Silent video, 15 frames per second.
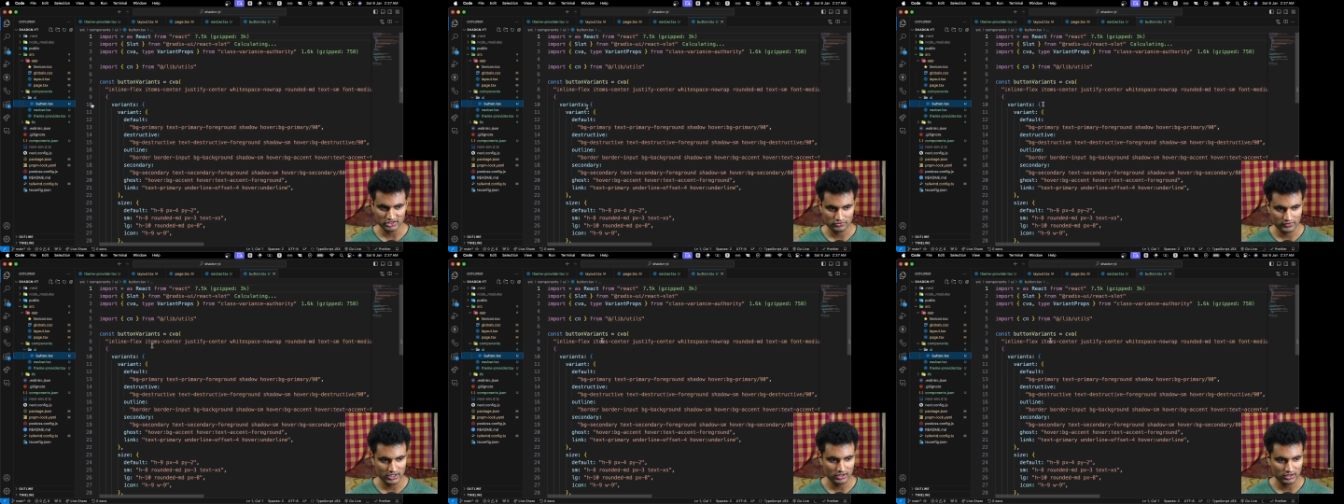
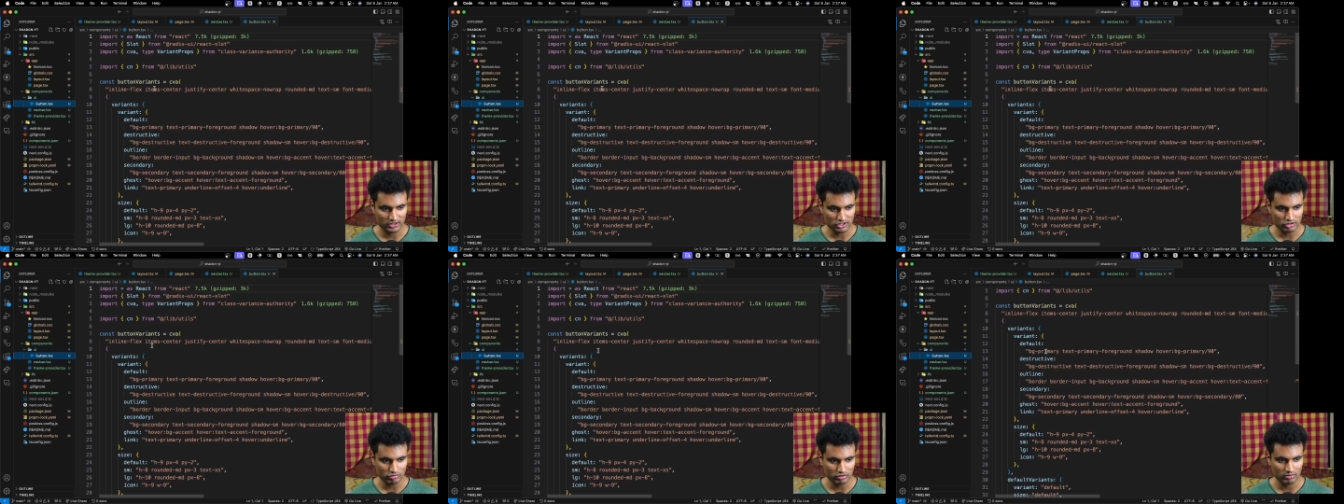file,
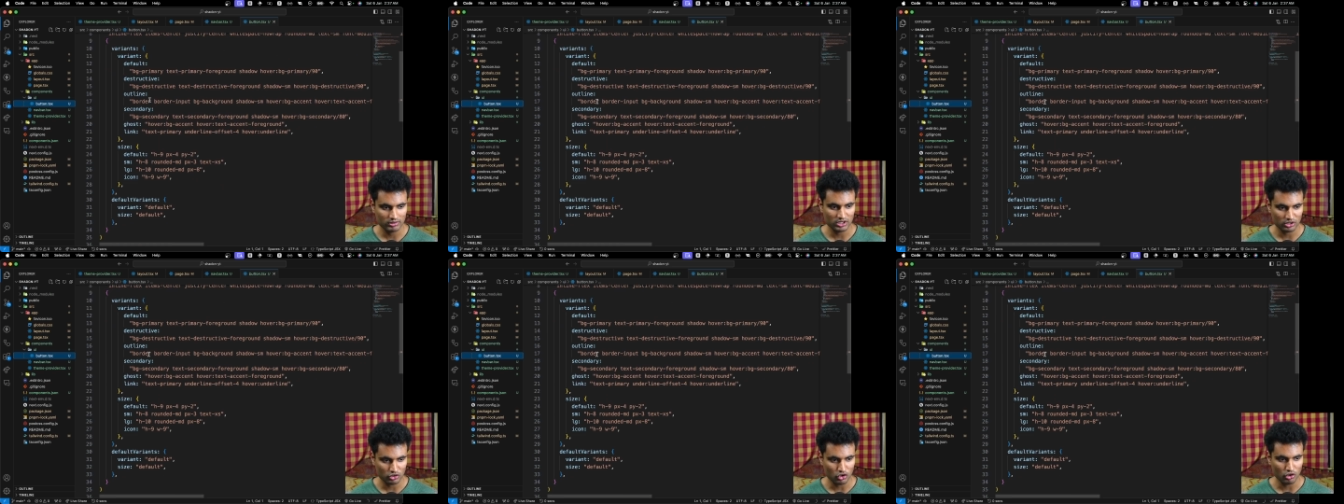this will be
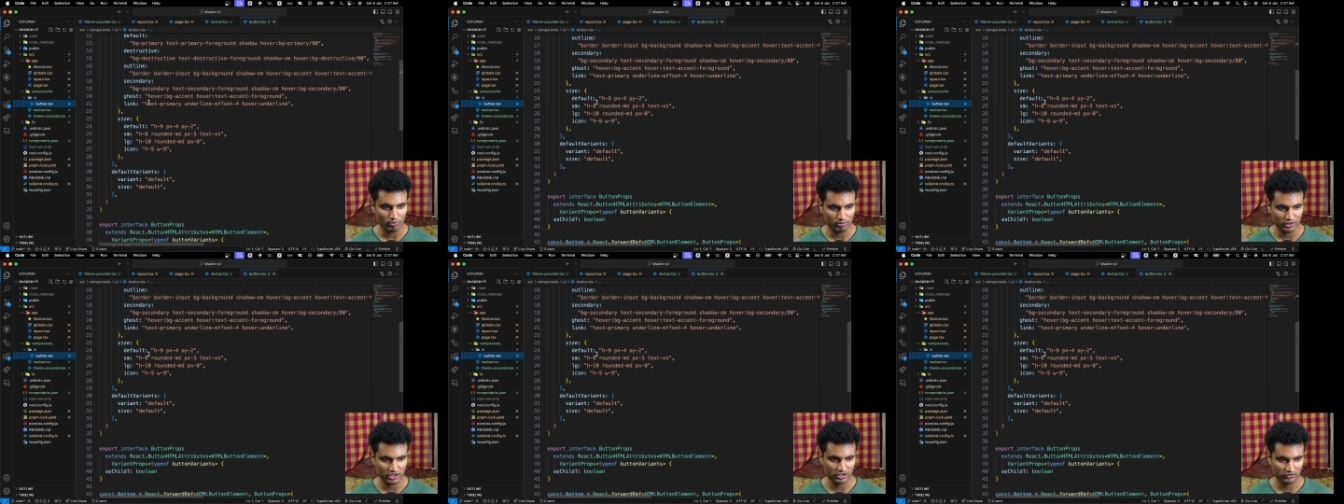the
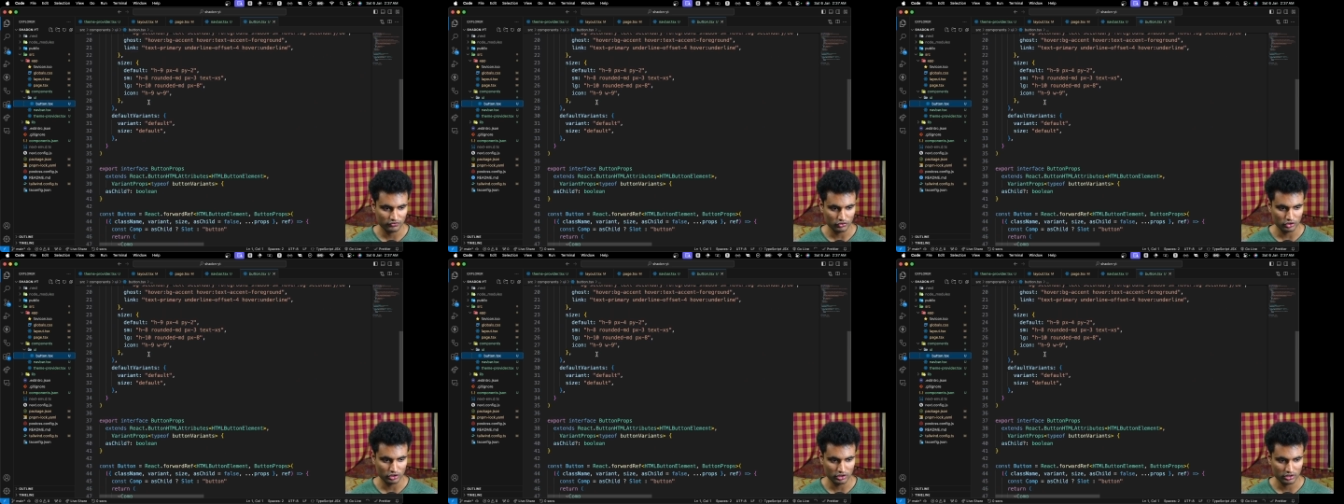component
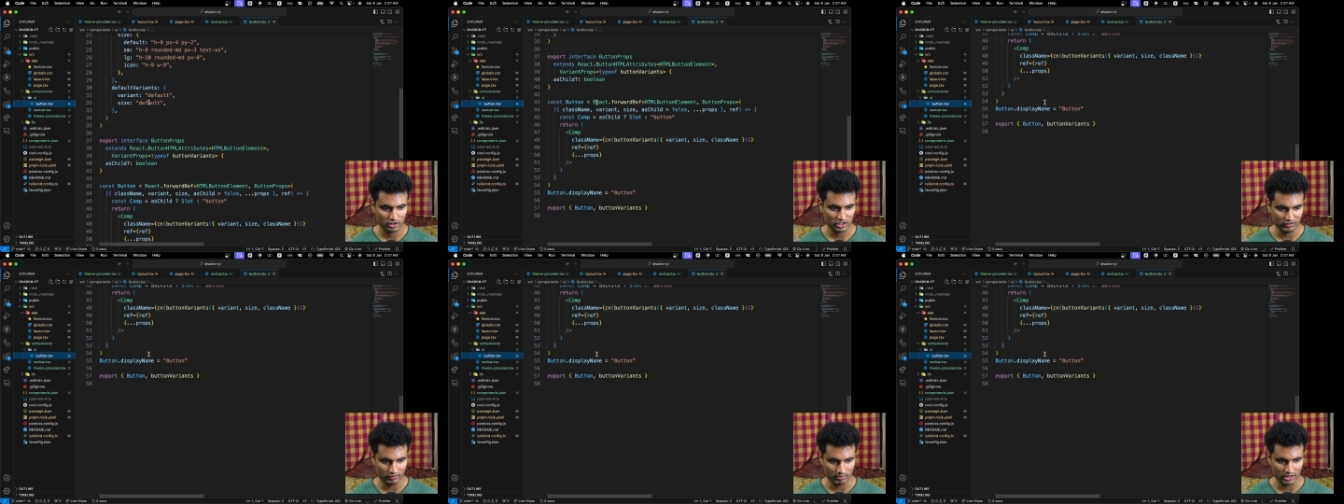for
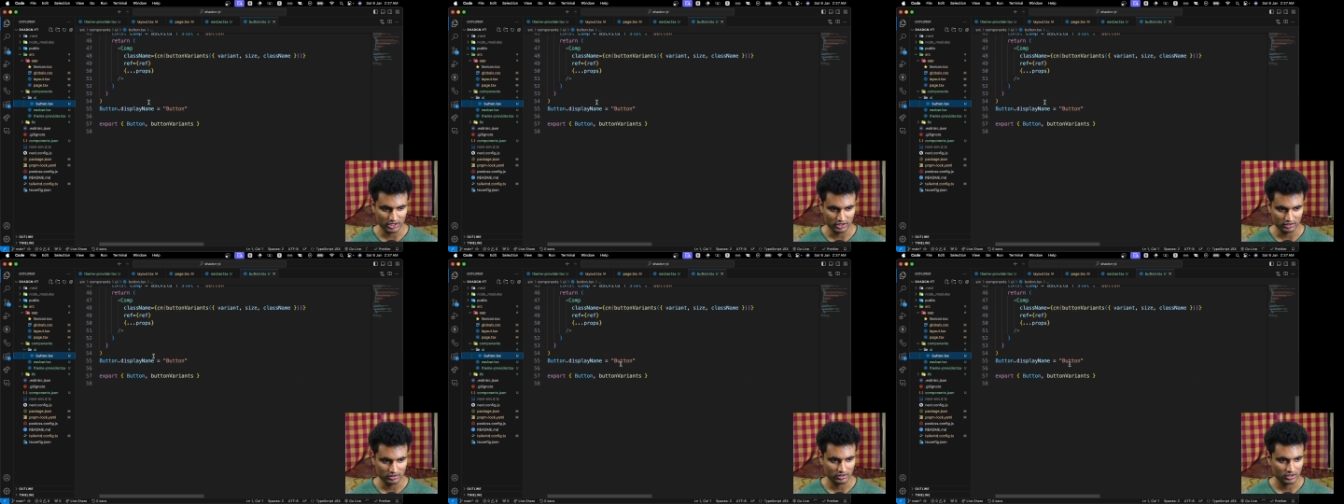our
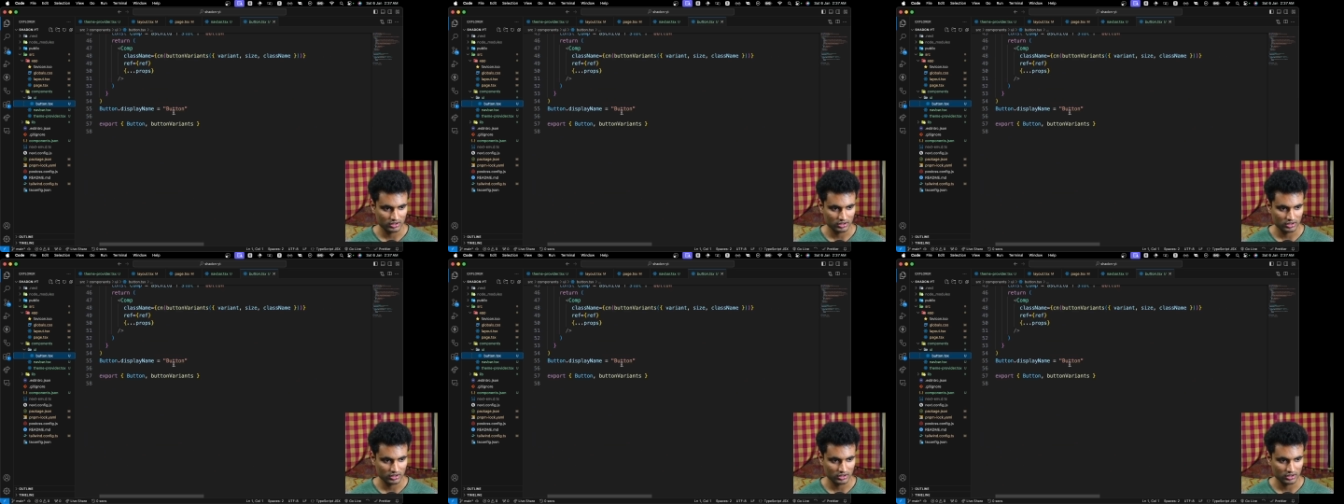button.